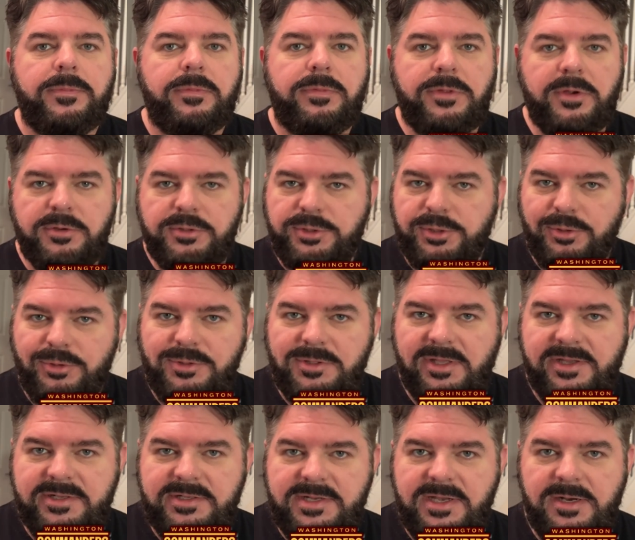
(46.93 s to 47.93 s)
There's
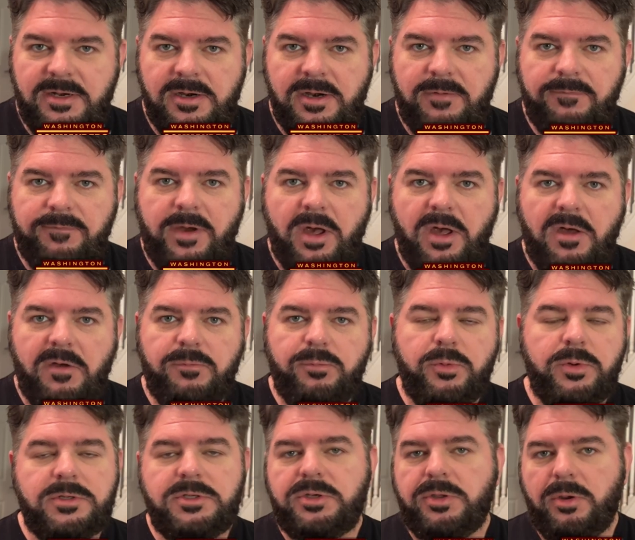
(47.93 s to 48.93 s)
usually dinner involved,
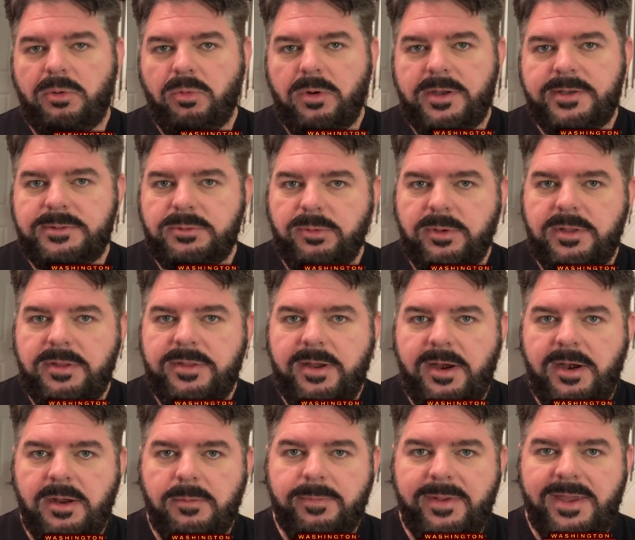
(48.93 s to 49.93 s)
which there was with
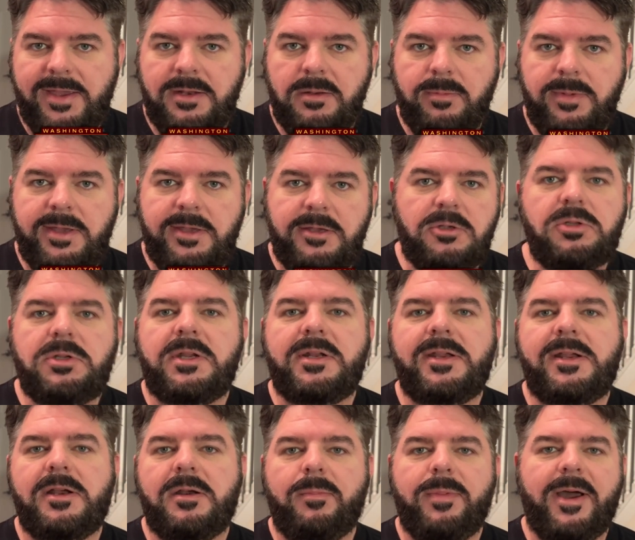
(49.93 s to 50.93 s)
Eric Bieniemy. You
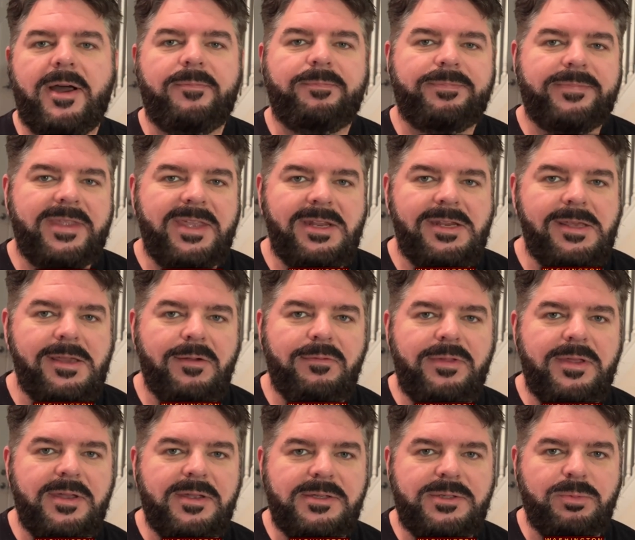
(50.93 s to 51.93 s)
didn't hear about any of
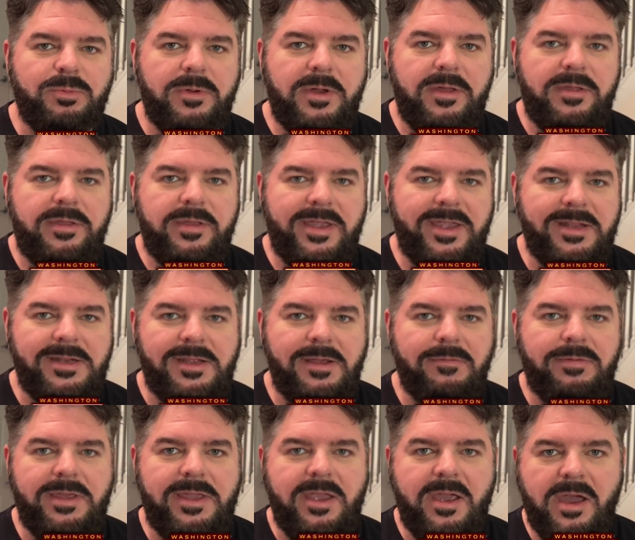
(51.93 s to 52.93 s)
this with any
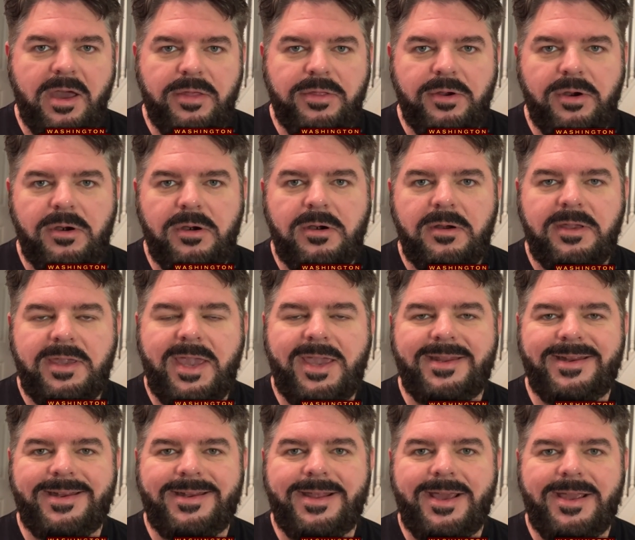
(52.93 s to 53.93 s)
of the other
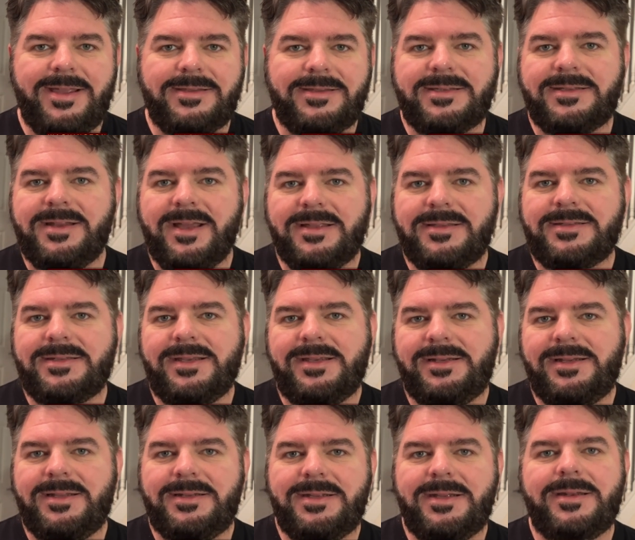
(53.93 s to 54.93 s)
candidates. Not
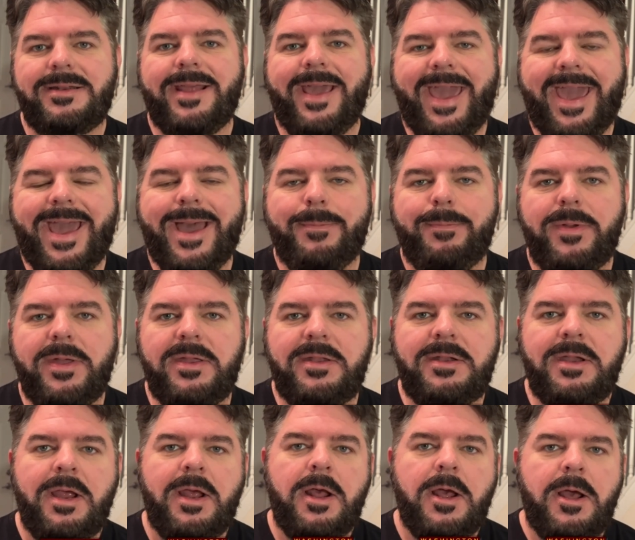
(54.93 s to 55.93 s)
saying it didn't
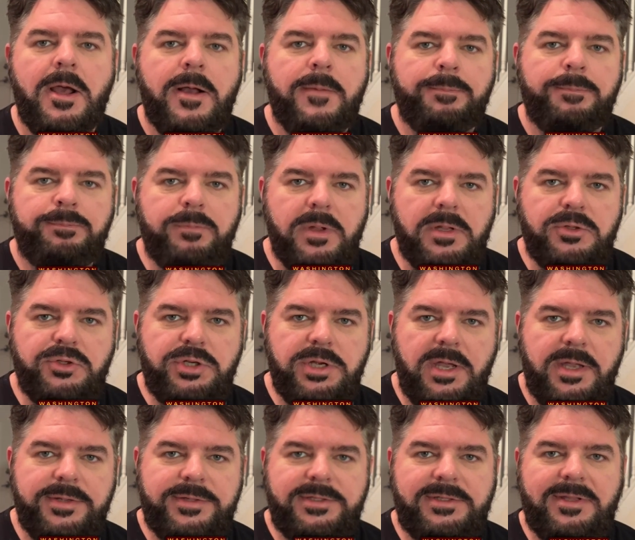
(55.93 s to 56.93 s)
happen, but
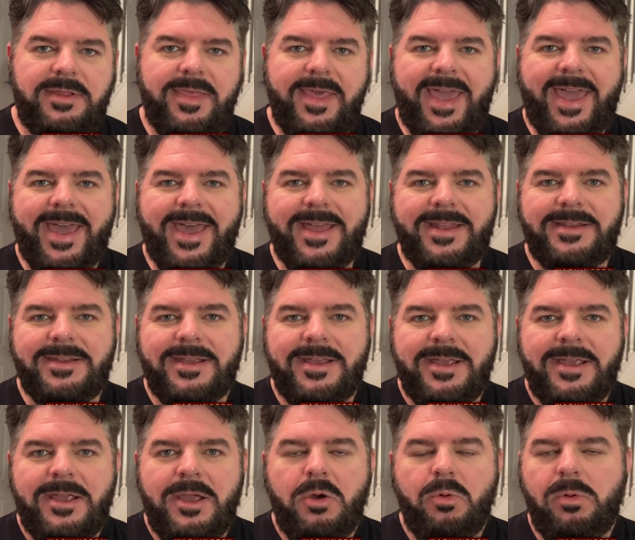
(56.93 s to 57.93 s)
just that
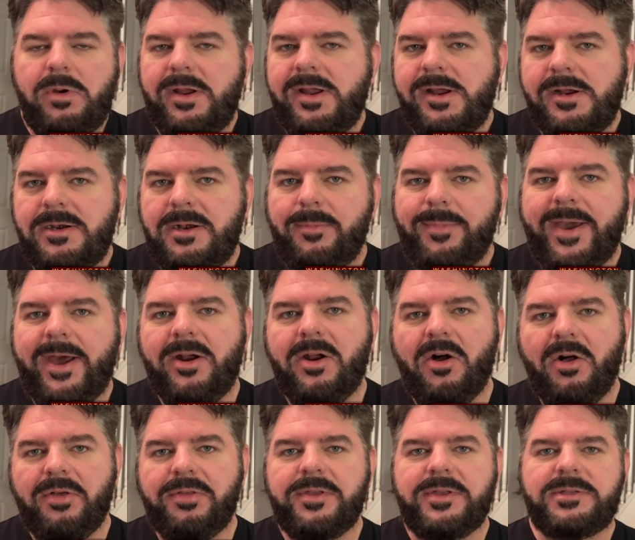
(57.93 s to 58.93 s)
we're hearing about
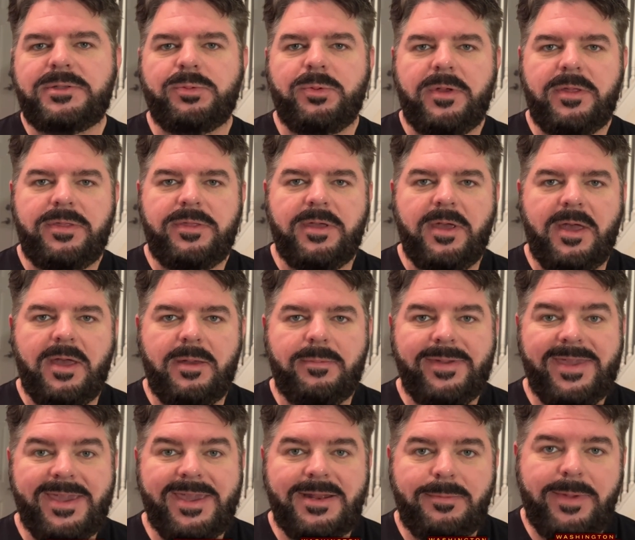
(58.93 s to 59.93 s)
all this with
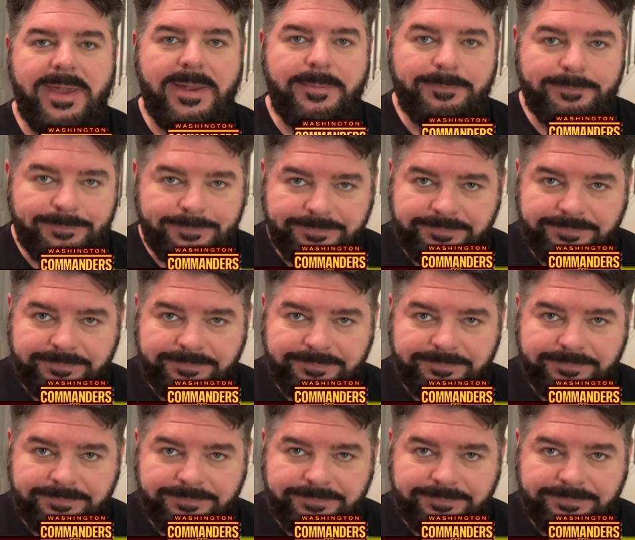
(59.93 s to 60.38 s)
Bieniemy.